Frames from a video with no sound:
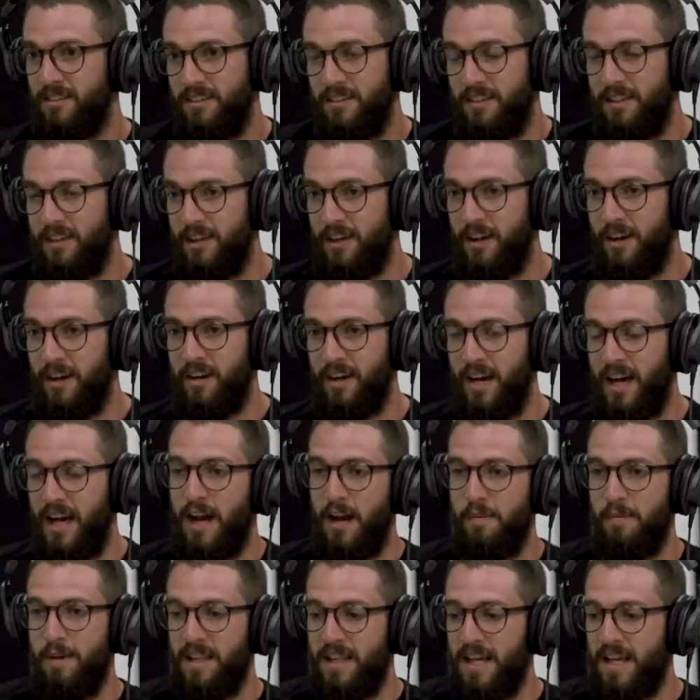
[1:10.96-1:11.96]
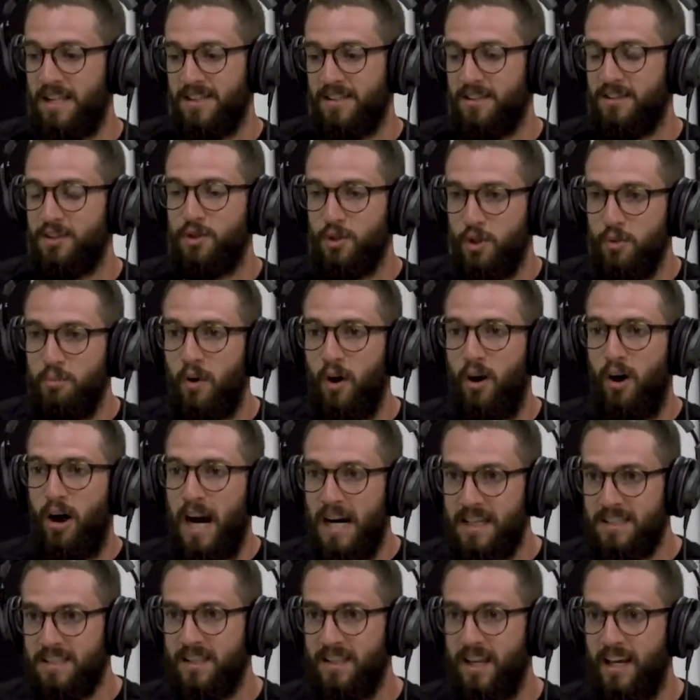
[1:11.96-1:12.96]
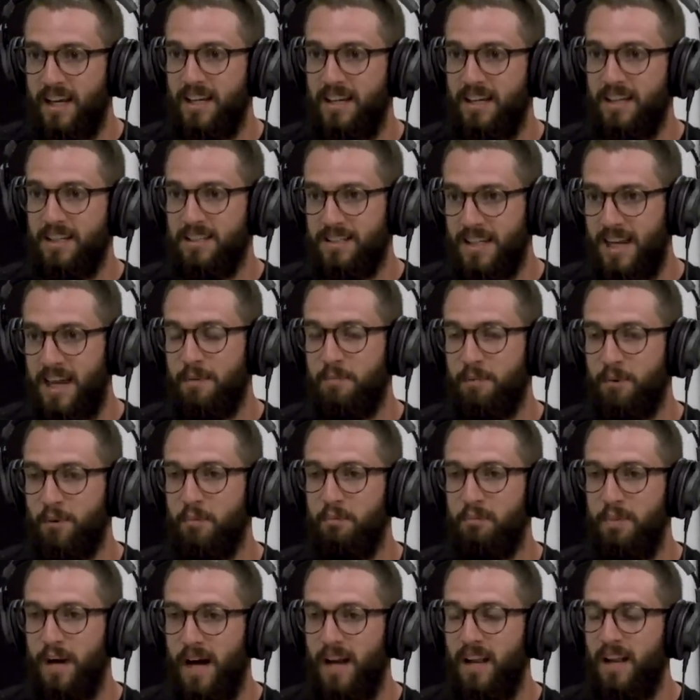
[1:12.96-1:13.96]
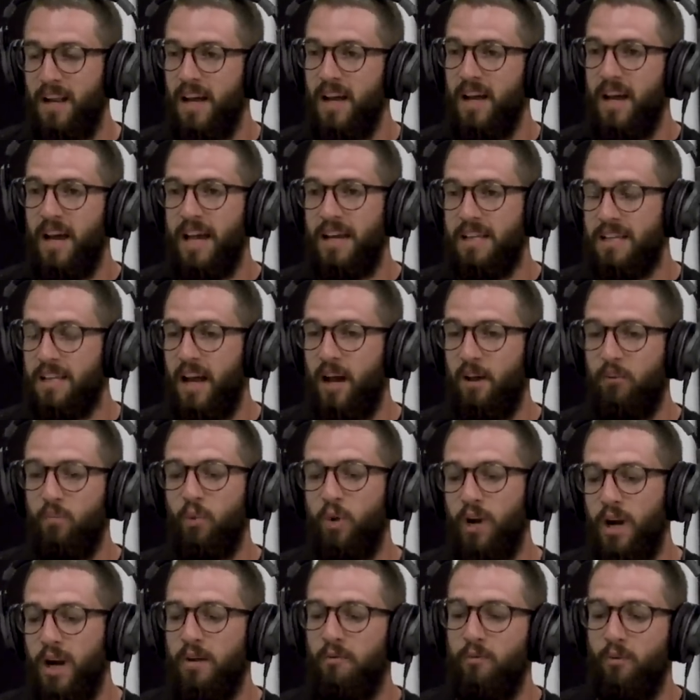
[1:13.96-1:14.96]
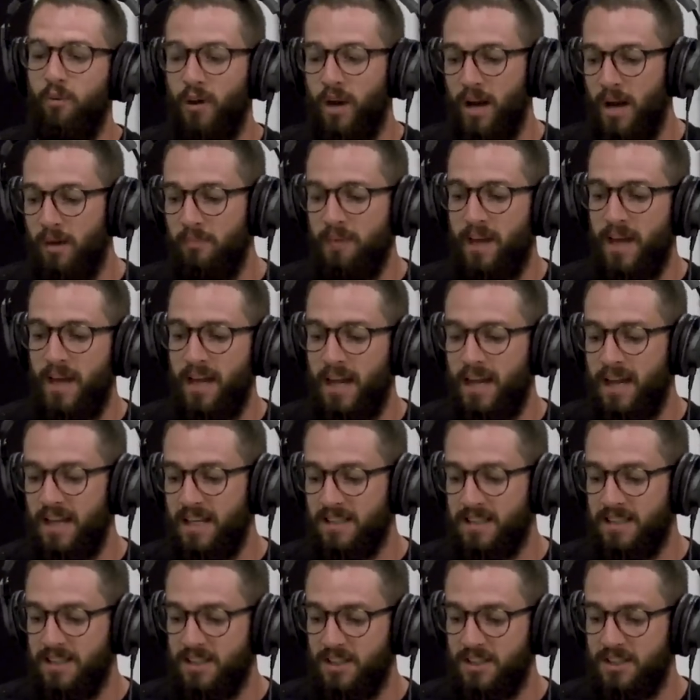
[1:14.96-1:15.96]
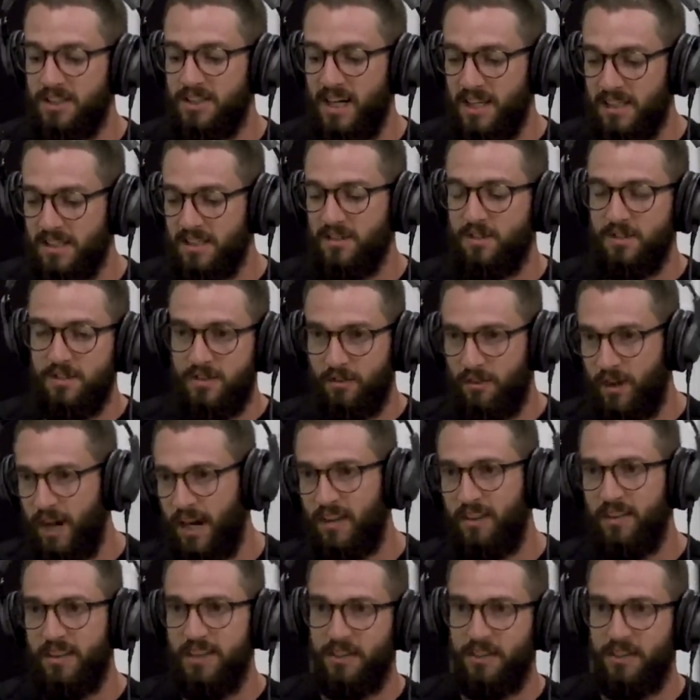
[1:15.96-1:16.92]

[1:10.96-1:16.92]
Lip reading: You know, and I mean, that's a super isolated example, what I'm getting at is it just doesn't directly